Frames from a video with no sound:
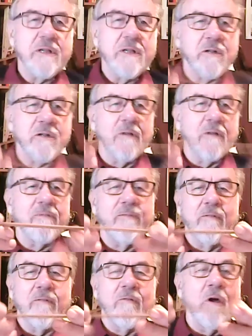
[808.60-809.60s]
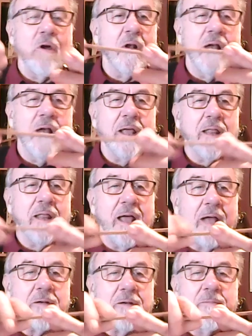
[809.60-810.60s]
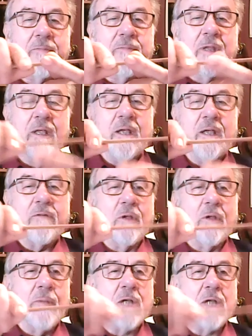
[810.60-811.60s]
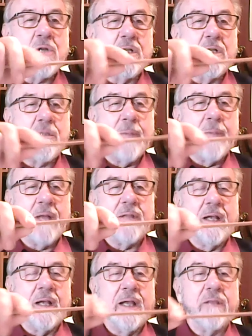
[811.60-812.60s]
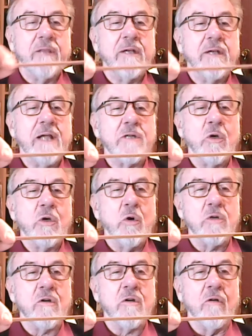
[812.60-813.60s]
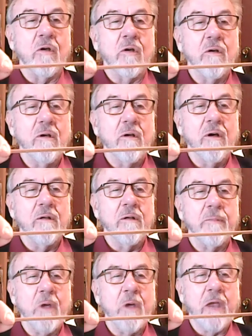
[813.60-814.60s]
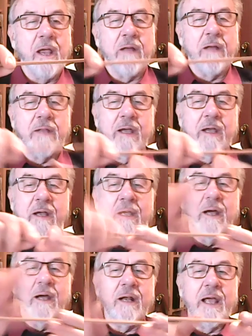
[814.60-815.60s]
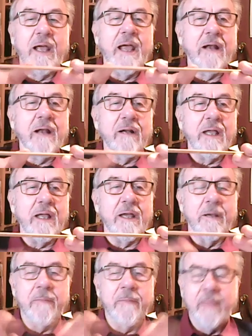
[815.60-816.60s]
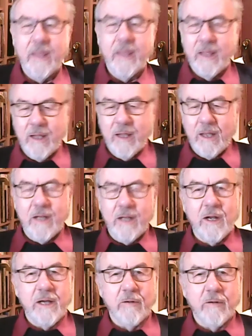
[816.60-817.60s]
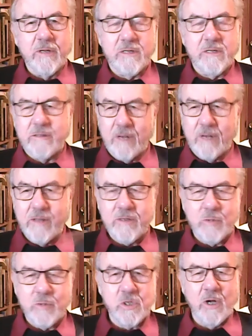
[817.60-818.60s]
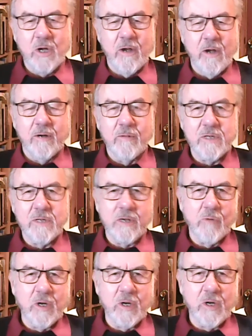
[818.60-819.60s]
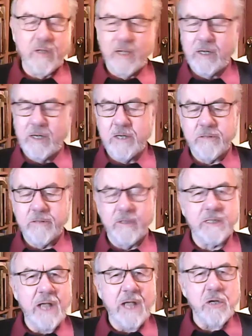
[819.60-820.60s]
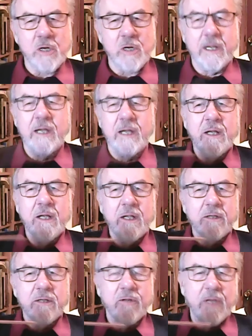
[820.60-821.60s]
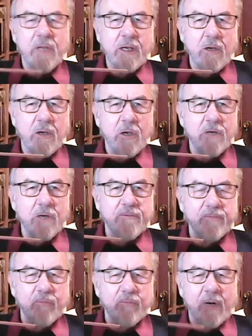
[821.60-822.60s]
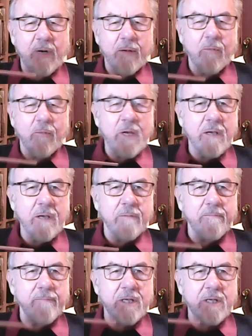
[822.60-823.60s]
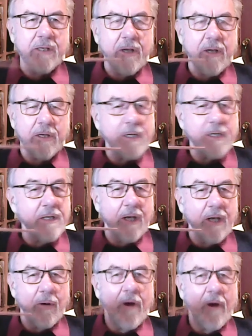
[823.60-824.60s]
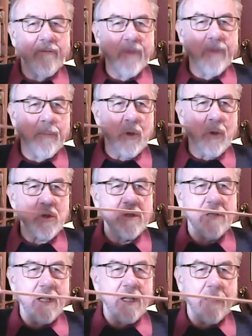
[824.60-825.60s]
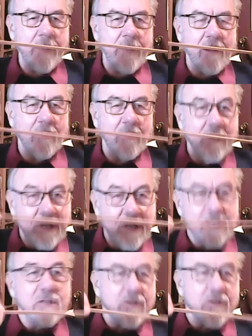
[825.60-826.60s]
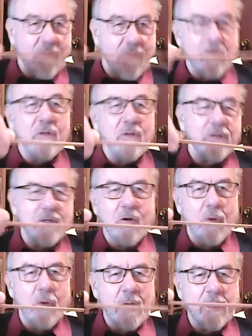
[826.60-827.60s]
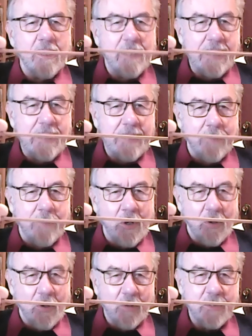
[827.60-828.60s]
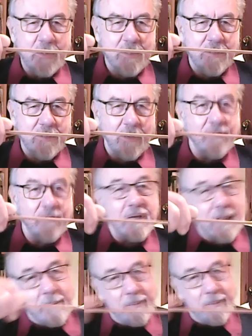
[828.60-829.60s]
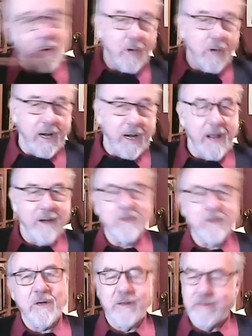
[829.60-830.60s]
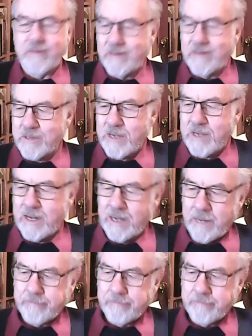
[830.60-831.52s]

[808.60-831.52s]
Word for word: a sort of rod like that, you imagine it's about that length and has a corkscrew poking out there and a handle here. And I held this, you know, this was shown, and you said, "What do you think it is?" And it's actually the thing you use when a, when your muzzle loader didn't go off. You push this down the barrel, screwed the screw into the lead ball, which is soft, and then pulled it out, and you could uh, start again.